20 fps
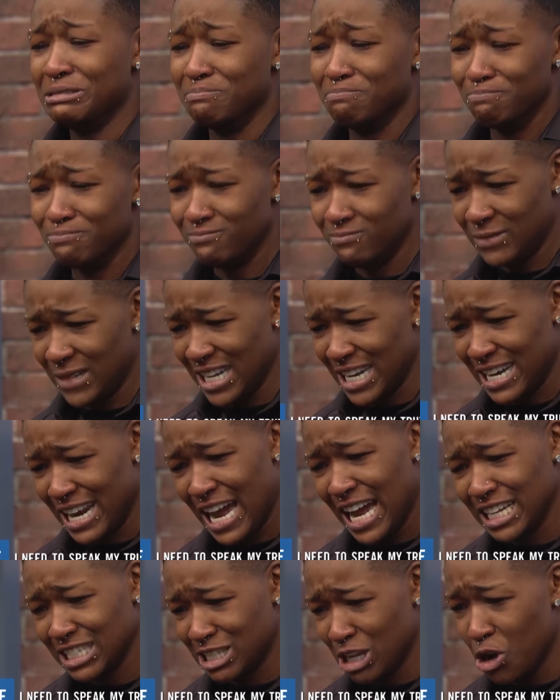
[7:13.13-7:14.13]
And
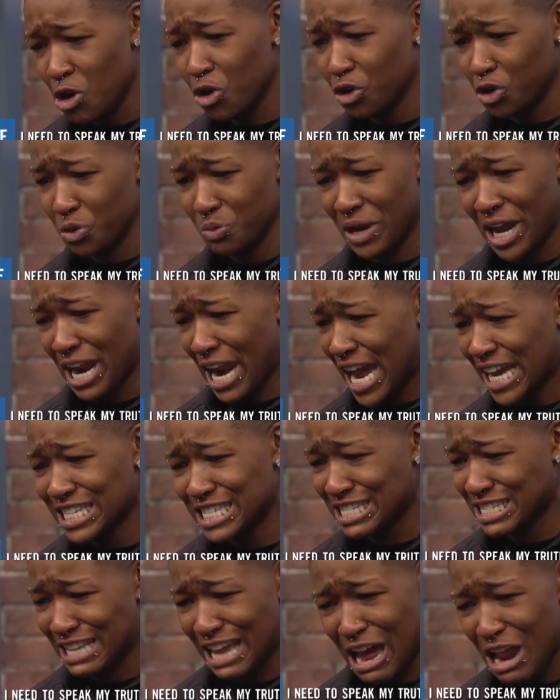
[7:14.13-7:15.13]
I told him, like, I
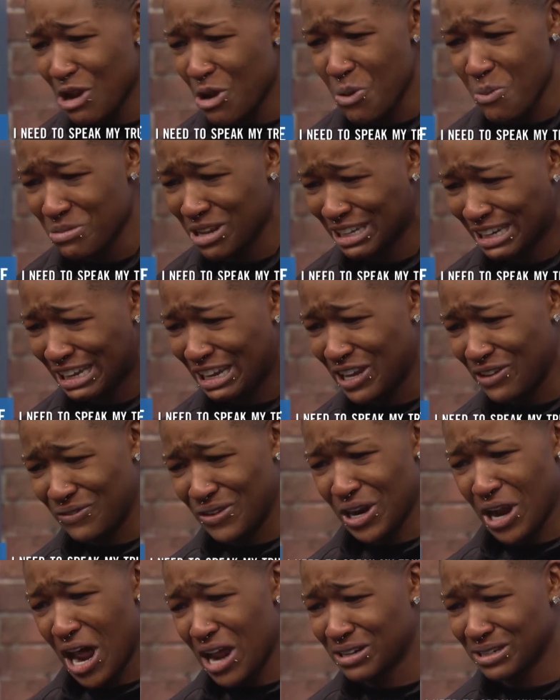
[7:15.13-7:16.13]
just, I don't believe
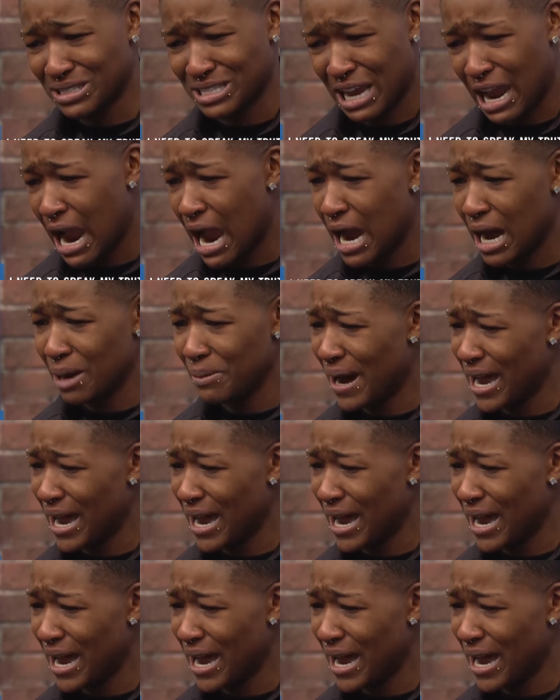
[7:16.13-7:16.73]
it all the time.